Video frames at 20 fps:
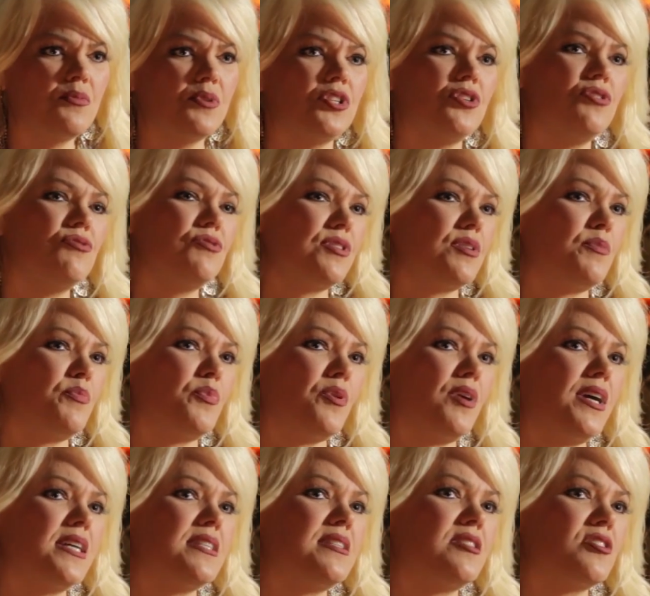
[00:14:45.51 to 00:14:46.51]
When you
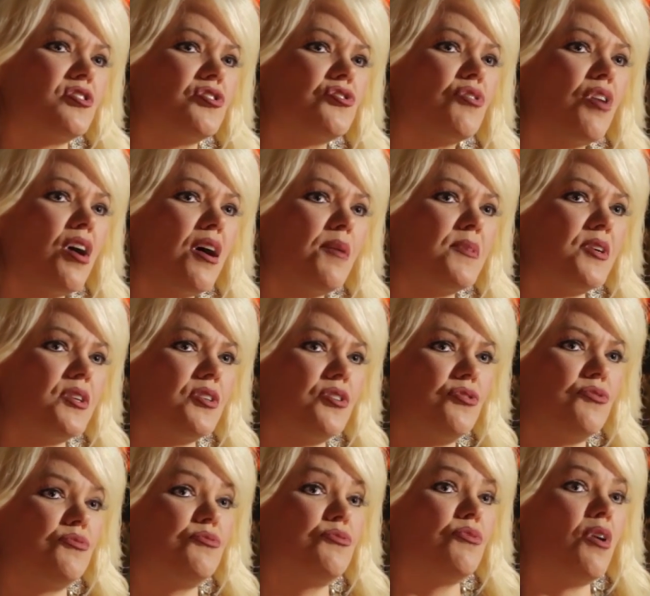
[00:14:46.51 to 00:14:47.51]
suppress the trauma,
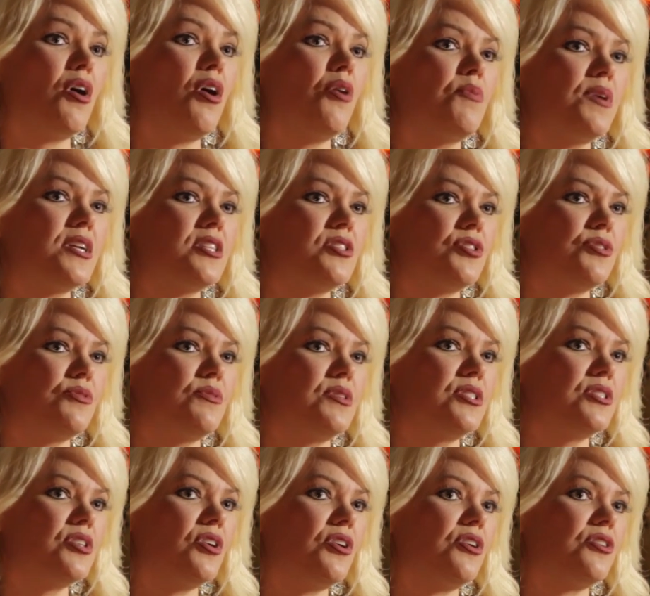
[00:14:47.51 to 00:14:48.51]
you grow into
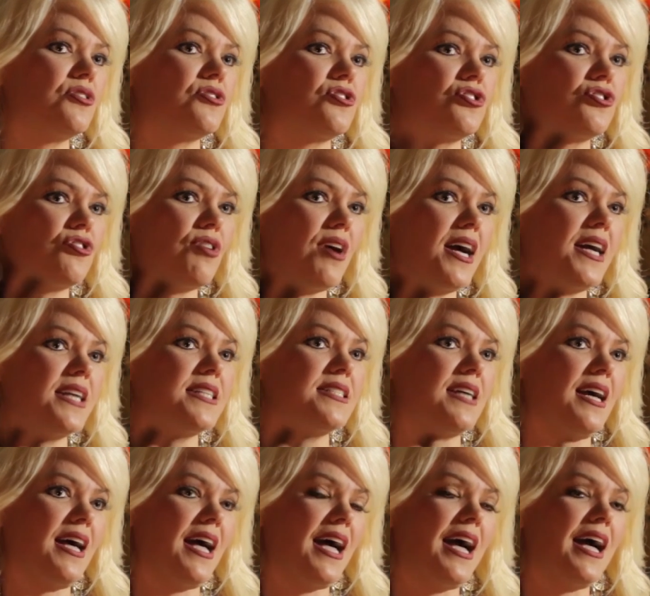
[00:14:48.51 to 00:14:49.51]
adults trying
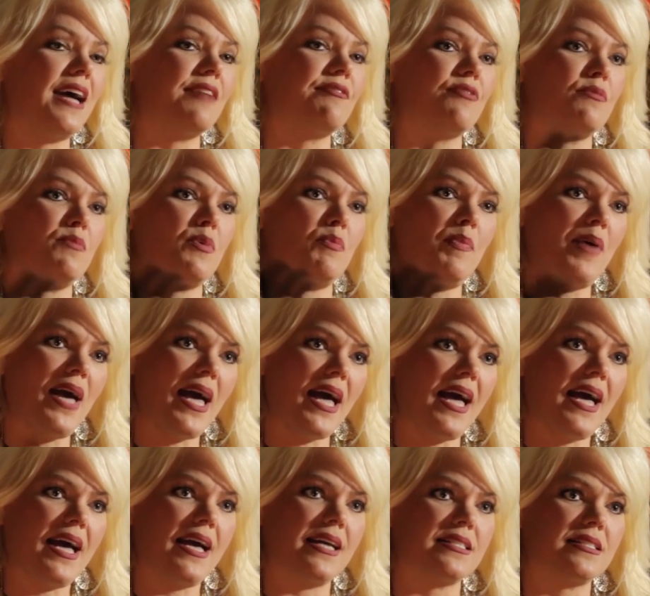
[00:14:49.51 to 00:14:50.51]
to hide from a
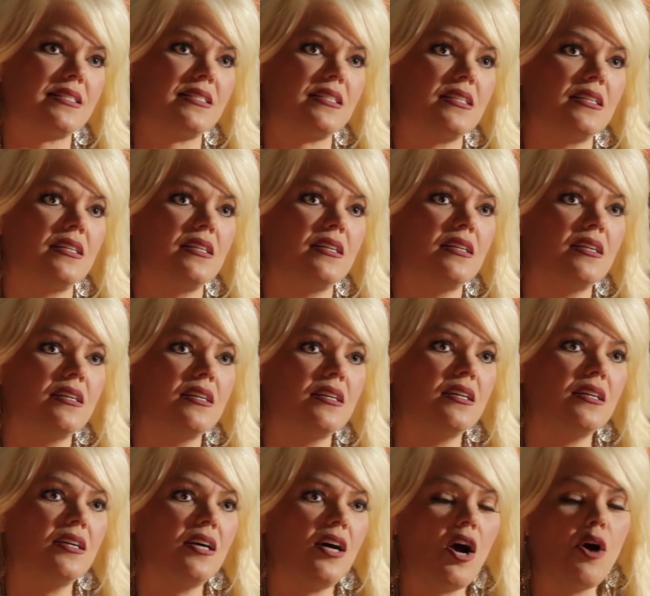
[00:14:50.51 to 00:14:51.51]
past,
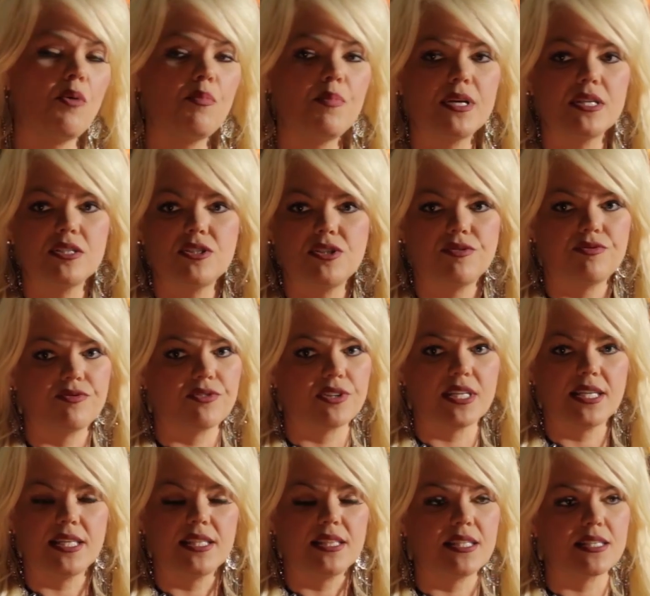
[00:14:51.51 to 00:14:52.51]
hoping to
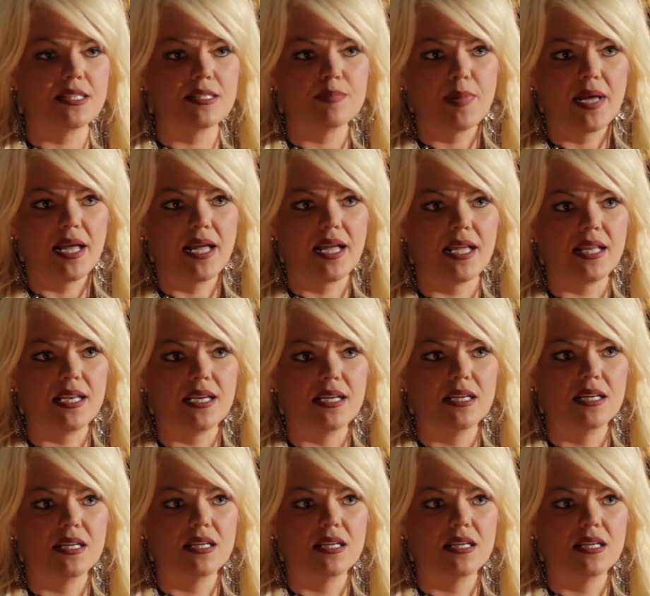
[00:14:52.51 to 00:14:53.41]
forget this pain.